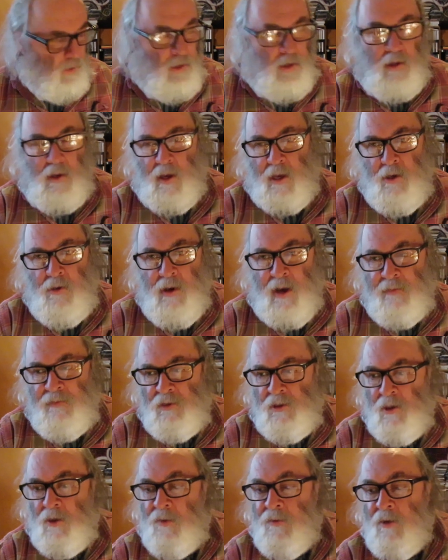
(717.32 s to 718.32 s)
you know, I've
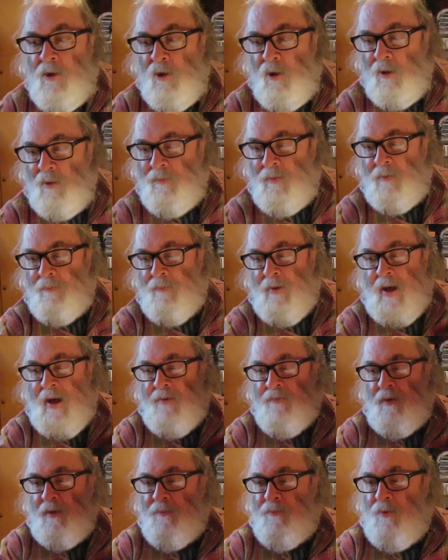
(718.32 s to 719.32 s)
shown the Herman
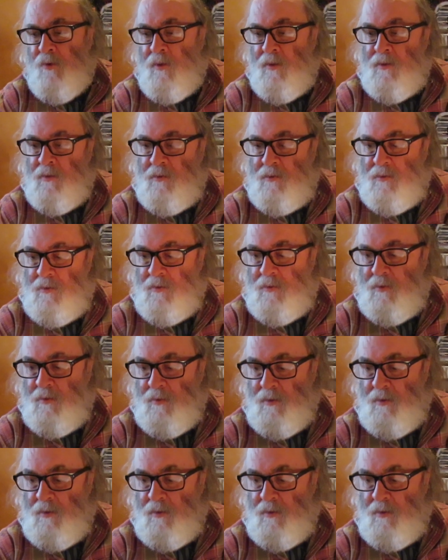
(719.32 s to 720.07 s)
Bavinck books,